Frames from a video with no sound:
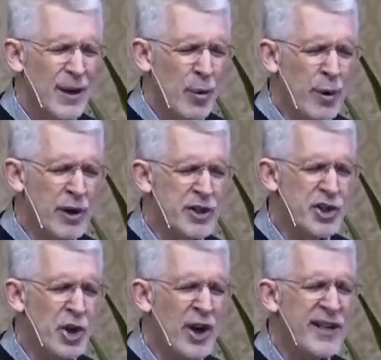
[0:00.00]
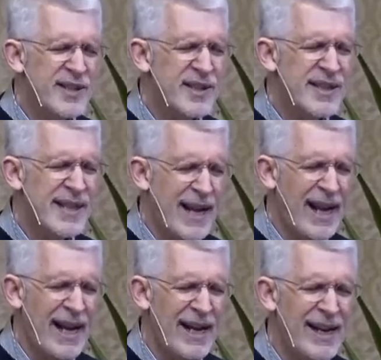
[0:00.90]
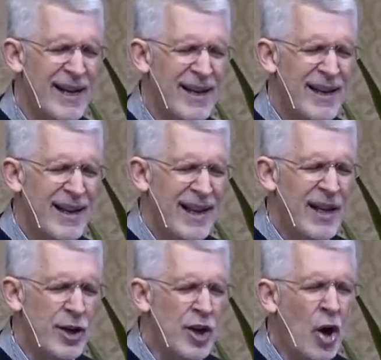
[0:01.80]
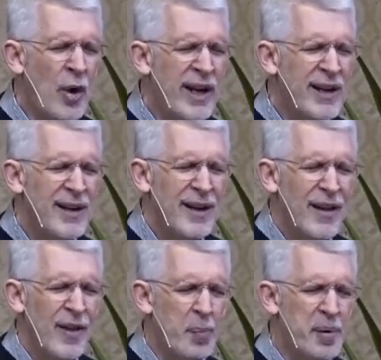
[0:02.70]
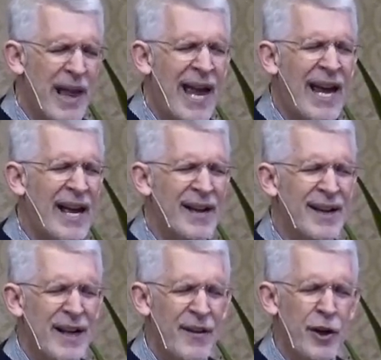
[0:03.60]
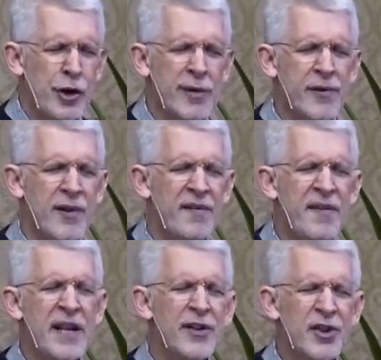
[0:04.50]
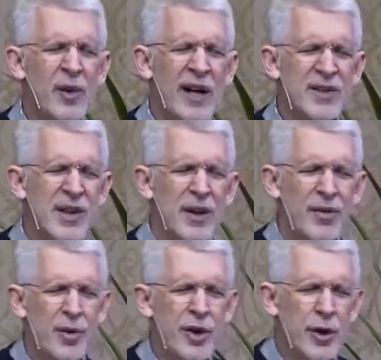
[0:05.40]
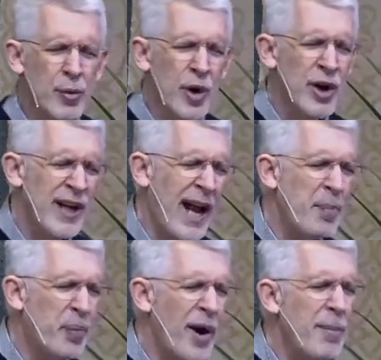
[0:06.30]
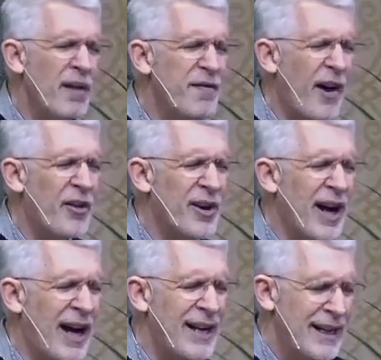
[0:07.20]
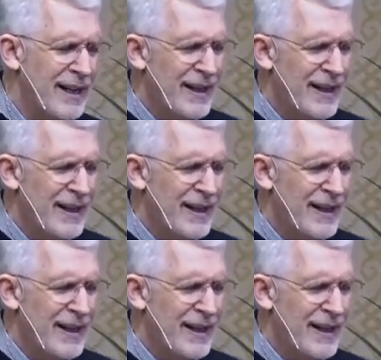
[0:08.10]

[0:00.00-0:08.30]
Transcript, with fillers: We rejoice today in knowing the plan that you have revealed to us through your word. And I pray, my Father God,